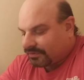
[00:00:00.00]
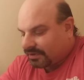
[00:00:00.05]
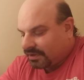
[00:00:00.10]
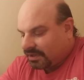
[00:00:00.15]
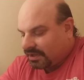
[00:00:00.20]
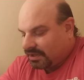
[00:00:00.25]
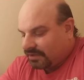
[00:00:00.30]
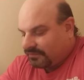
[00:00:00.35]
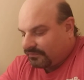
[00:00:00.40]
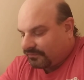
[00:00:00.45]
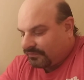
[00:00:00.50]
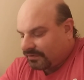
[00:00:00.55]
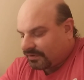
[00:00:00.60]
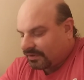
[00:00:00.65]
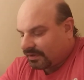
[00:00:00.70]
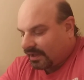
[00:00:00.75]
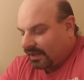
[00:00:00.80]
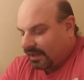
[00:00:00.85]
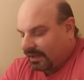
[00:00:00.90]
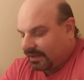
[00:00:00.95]
keef
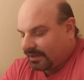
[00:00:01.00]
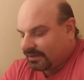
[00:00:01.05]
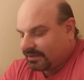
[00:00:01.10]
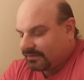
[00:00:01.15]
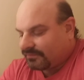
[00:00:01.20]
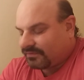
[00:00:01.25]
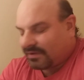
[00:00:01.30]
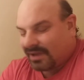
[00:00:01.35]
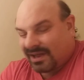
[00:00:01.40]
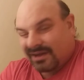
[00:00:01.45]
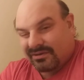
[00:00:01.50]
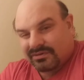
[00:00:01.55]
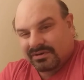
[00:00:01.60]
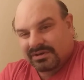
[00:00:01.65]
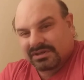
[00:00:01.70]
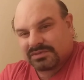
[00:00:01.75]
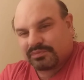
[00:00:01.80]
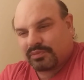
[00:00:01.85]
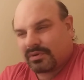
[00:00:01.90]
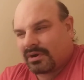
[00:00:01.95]
and flour
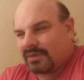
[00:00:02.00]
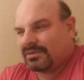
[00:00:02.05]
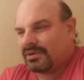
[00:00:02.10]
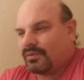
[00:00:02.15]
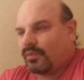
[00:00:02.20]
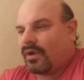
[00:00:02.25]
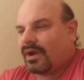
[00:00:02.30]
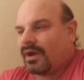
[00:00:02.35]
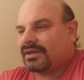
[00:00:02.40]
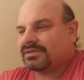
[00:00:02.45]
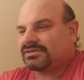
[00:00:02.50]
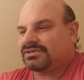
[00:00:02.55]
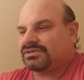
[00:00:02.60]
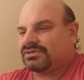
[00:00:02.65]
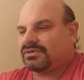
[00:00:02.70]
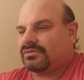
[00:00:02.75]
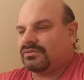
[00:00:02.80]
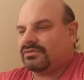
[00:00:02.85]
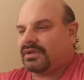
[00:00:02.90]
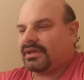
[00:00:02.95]
is probably why it's
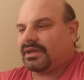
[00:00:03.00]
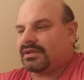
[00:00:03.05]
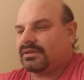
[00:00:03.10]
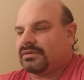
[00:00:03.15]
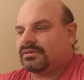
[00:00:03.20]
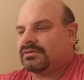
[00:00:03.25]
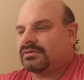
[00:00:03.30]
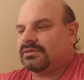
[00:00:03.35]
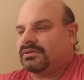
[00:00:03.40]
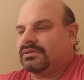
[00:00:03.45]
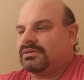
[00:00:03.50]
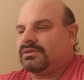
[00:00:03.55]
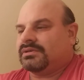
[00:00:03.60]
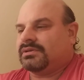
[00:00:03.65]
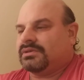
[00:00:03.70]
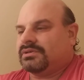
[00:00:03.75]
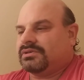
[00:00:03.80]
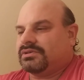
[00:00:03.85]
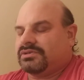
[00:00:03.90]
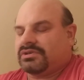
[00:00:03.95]
so like
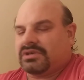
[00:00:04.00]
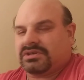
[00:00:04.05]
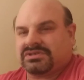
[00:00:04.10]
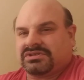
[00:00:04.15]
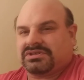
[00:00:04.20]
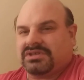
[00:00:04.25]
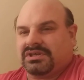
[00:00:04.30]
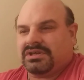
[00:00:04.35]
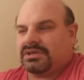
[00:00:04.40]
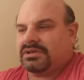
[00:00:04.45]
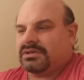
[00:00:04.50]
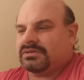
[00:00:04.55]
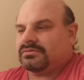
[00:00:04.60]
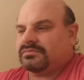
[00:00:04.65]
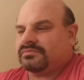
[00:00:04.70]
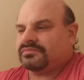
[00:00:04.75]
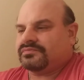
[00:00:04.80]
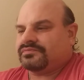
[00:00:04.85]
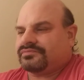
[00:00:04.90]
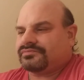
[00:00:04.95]
dusty and